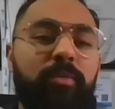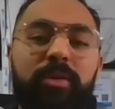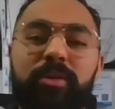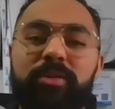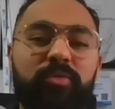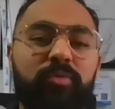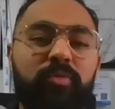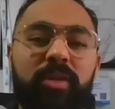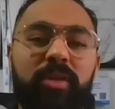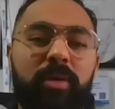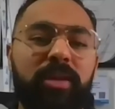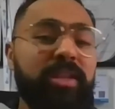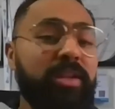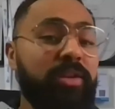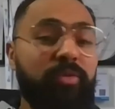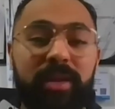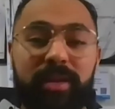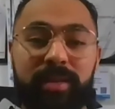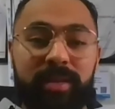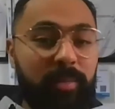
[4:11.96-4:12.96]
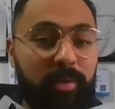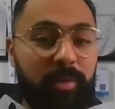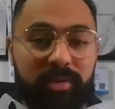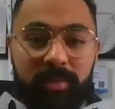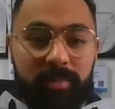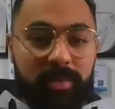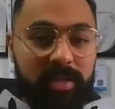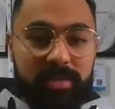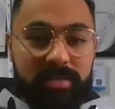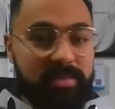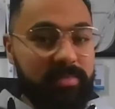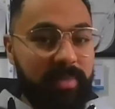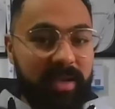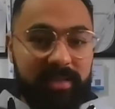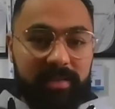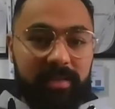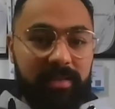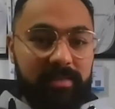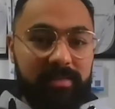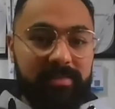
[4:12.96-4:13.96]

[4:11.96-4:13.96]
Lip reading: what you're talking about. I didn't know anything about diabetes back then.